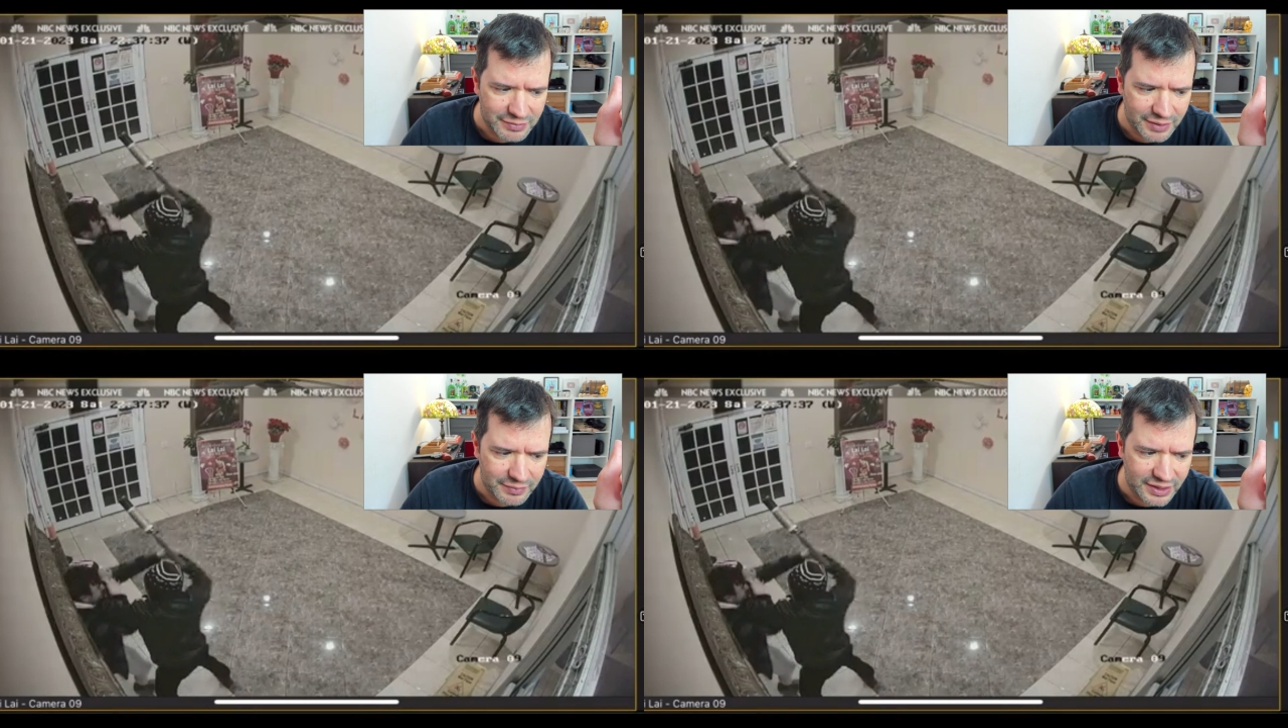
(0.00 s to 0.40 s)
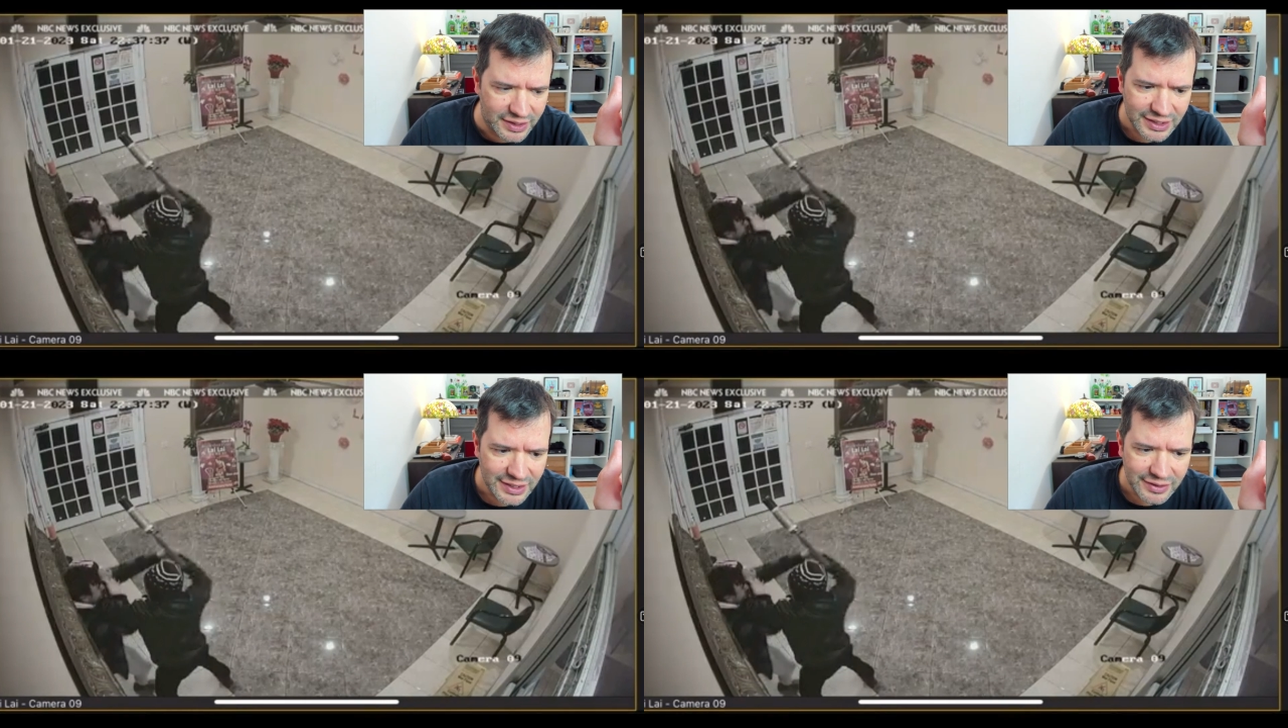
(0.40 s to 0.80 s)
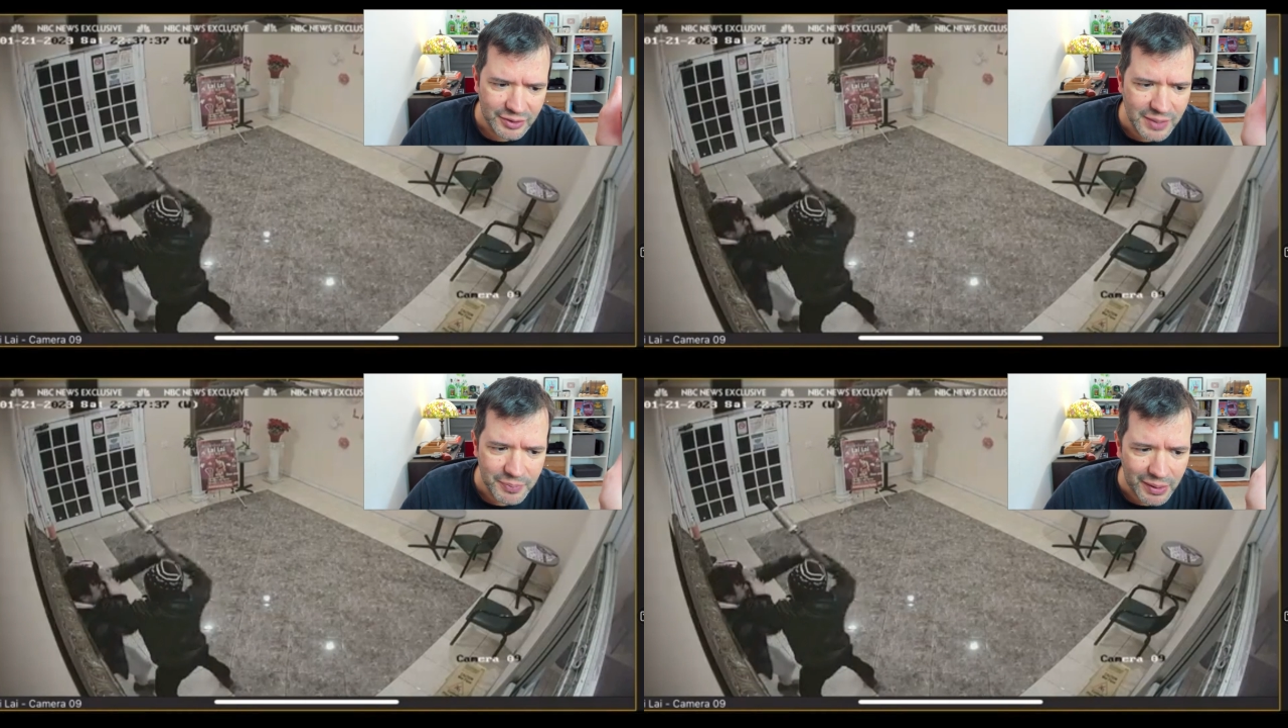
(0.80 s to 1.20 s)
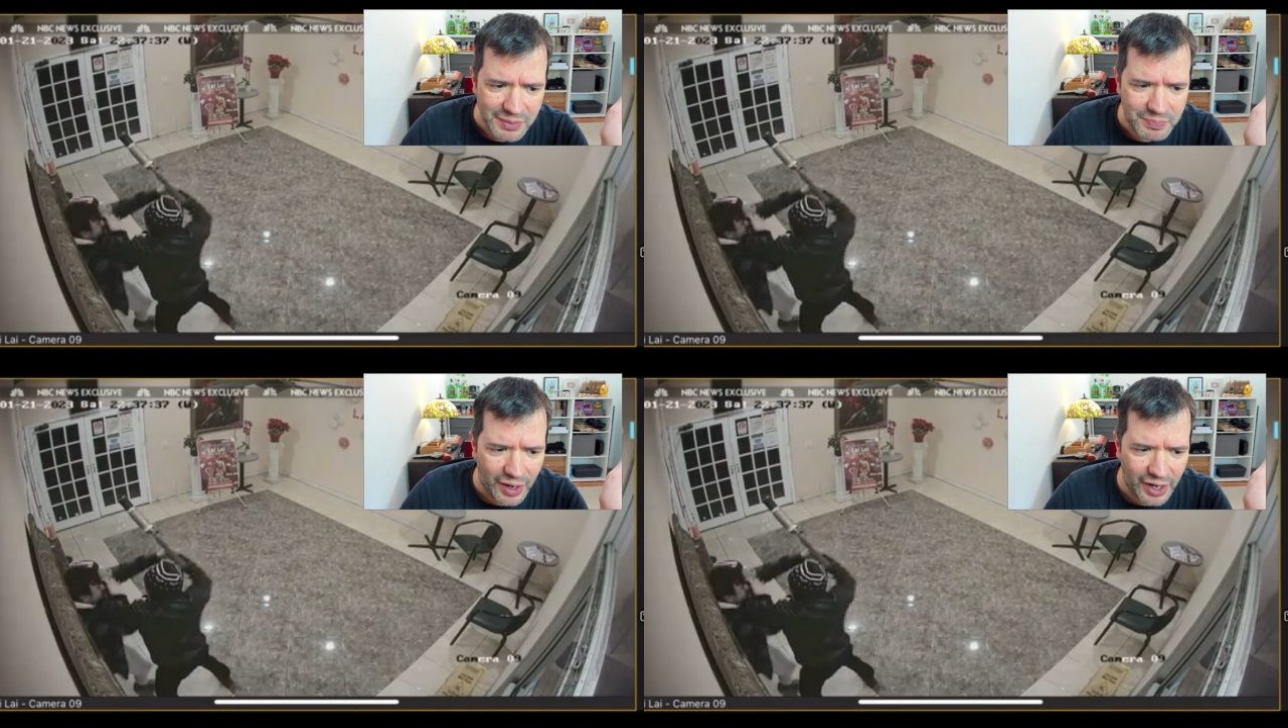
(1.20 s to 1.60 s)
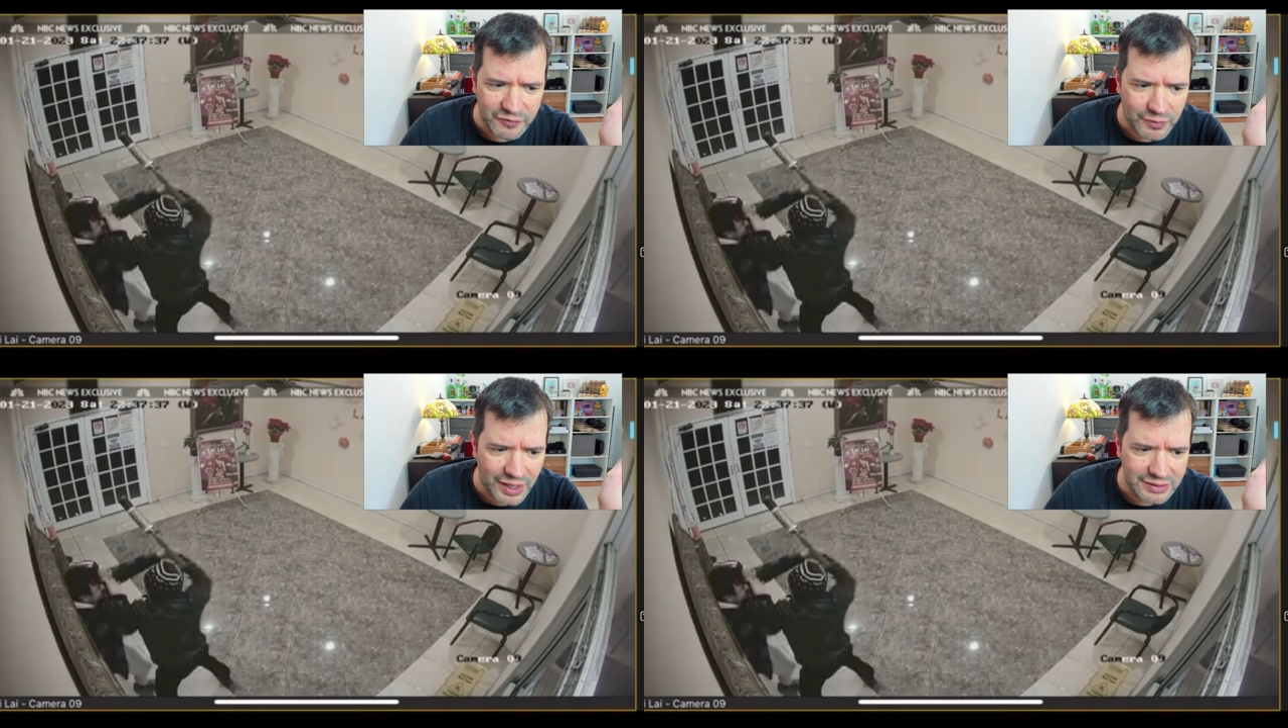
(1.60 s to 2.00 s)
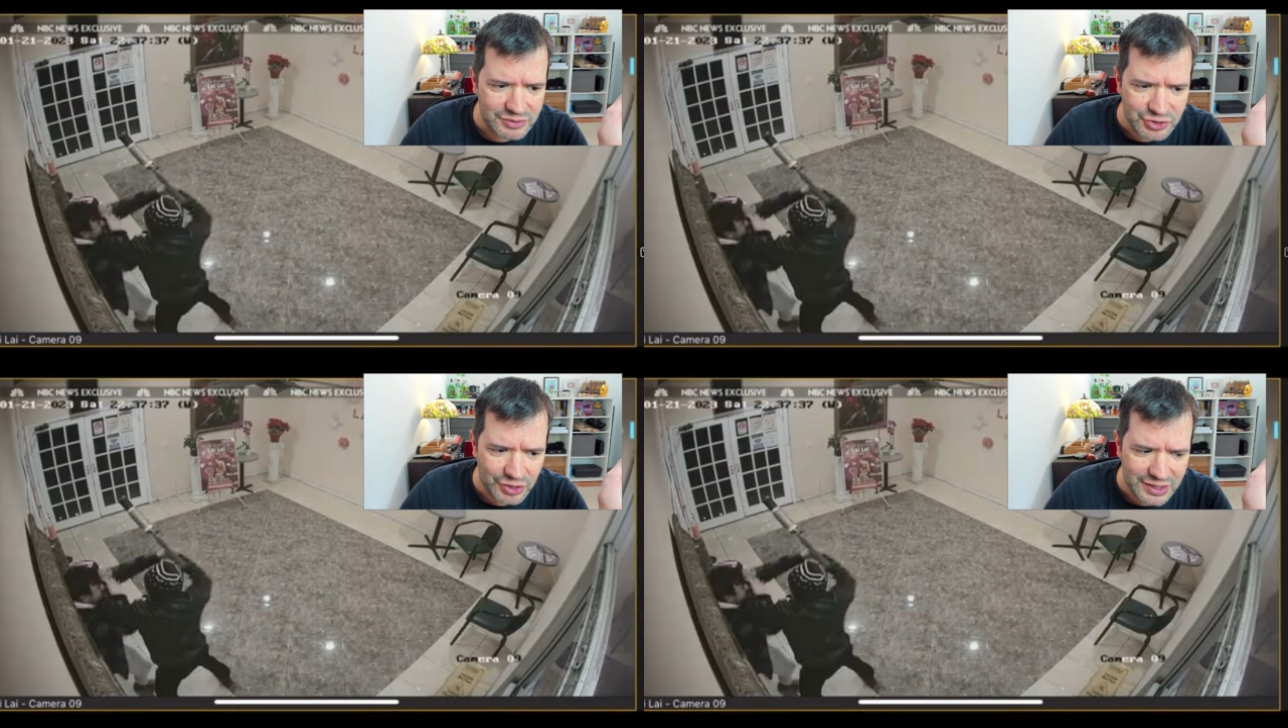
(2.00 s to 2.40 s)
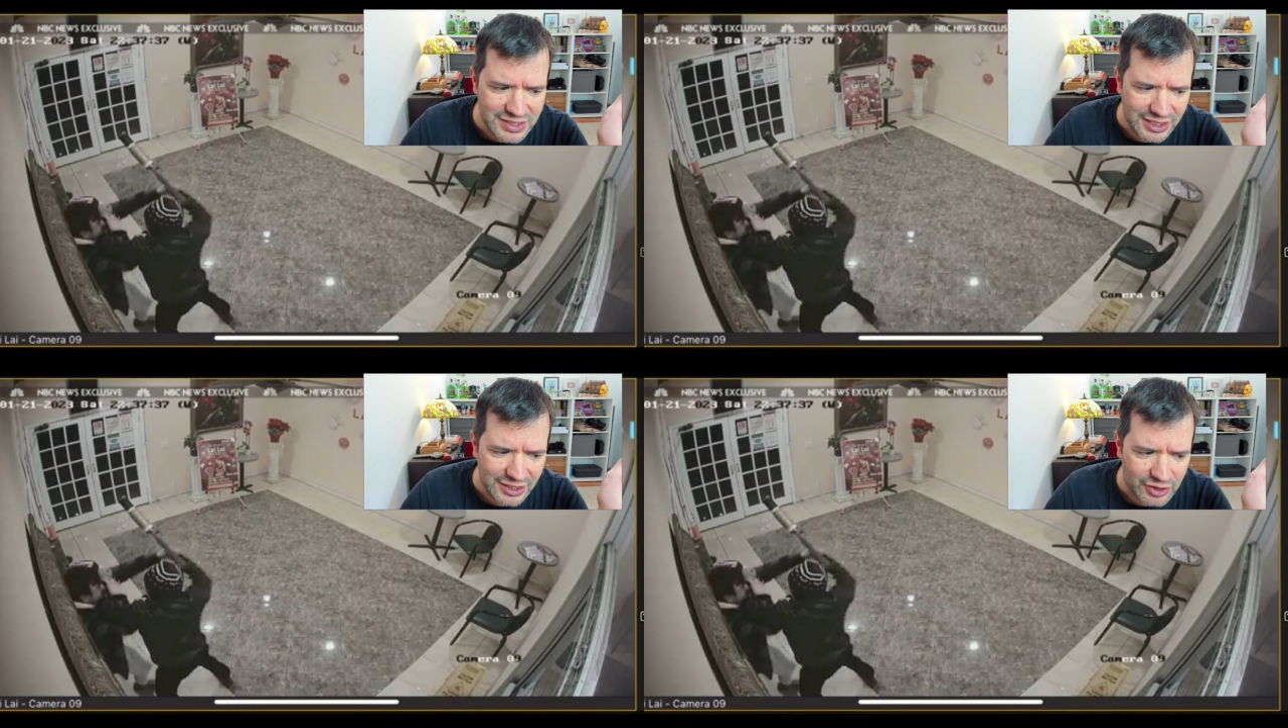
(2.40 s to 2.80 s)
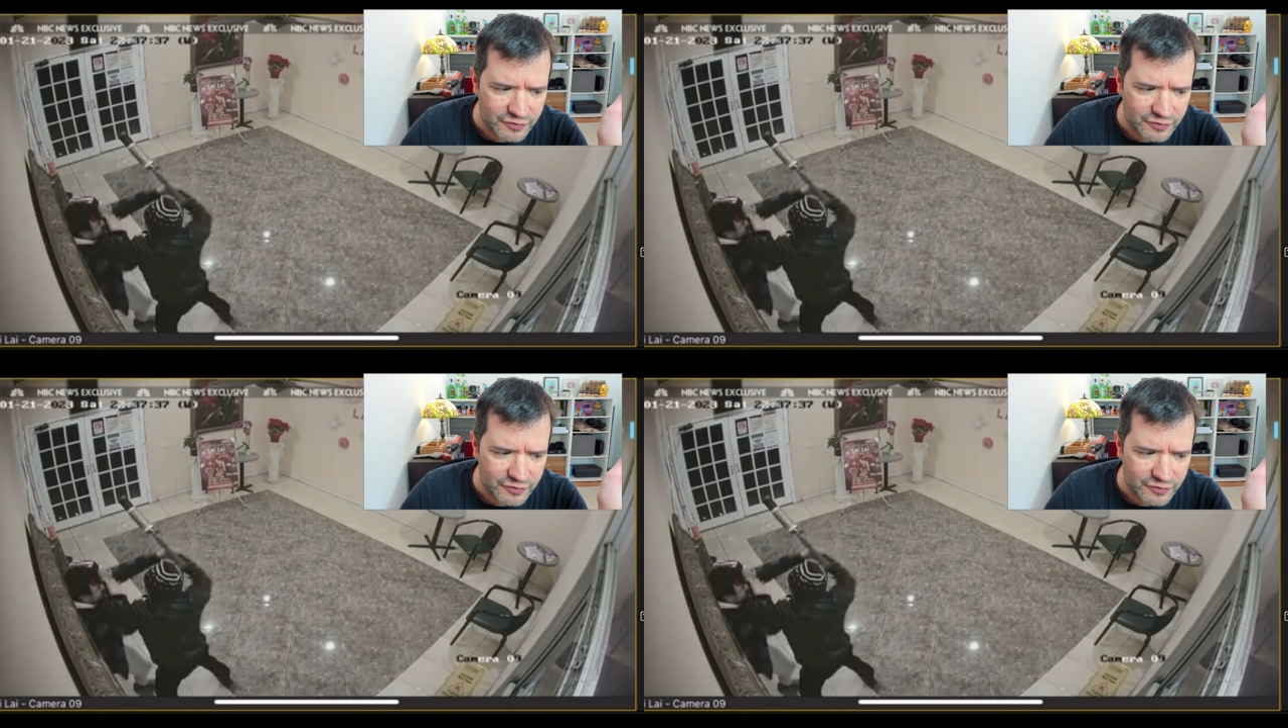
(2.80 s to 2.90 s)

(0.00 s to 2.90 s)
Maybe, you know, he probably bought it from a drug dealer,